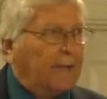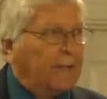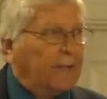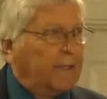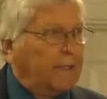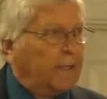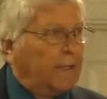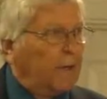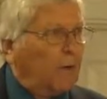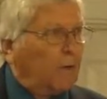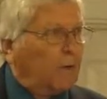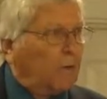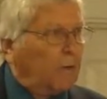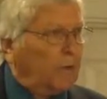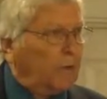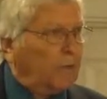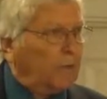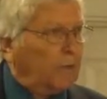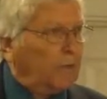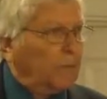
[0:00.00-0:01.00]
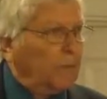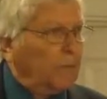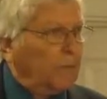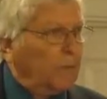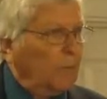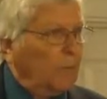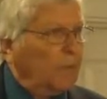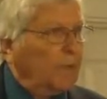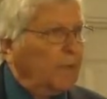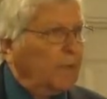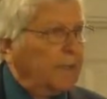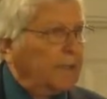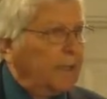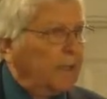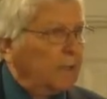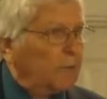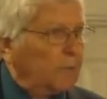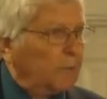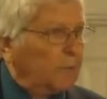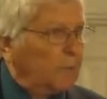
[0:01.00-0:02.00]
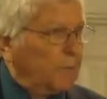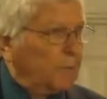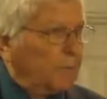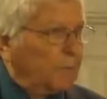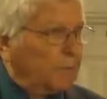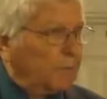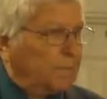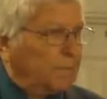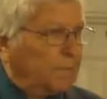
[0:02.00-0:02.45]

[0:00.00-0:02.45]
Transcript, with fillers: that they don't do when they tell the truth.